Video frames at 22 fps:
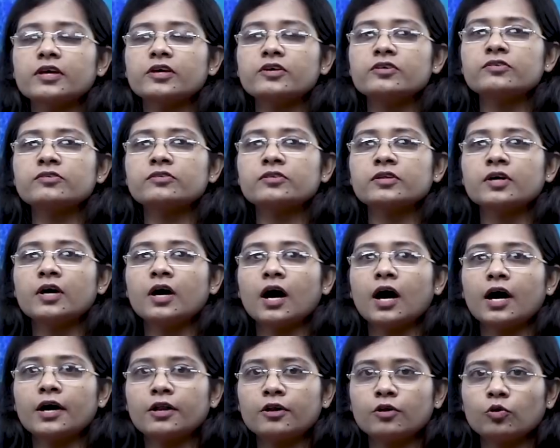is
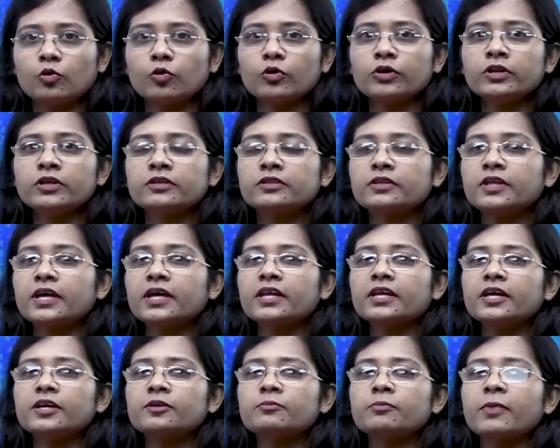alone,
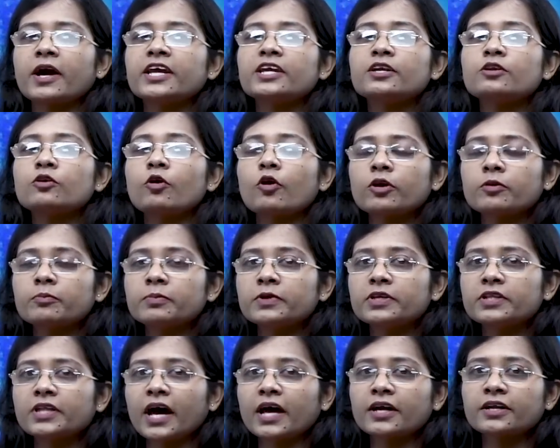then it might not
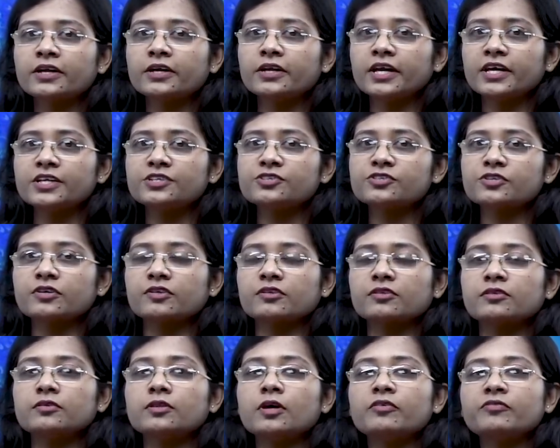be that
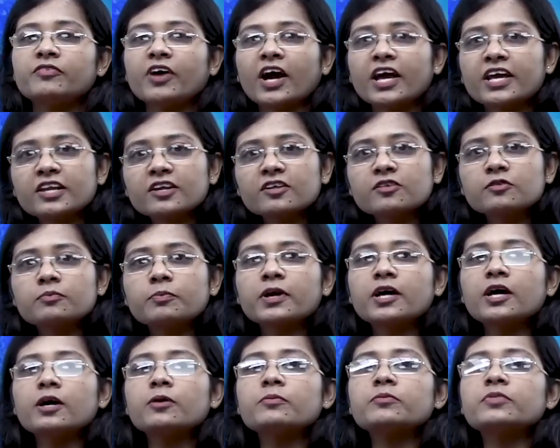dangerous. The virus
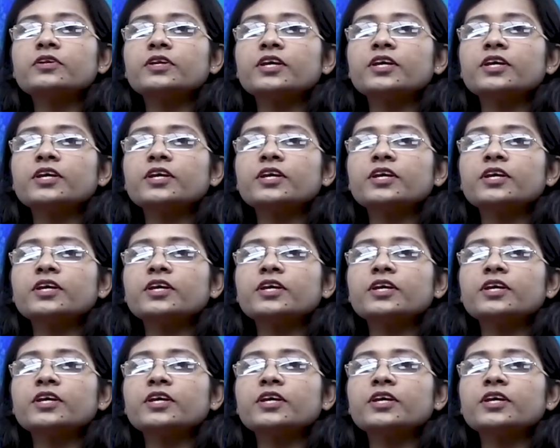becomes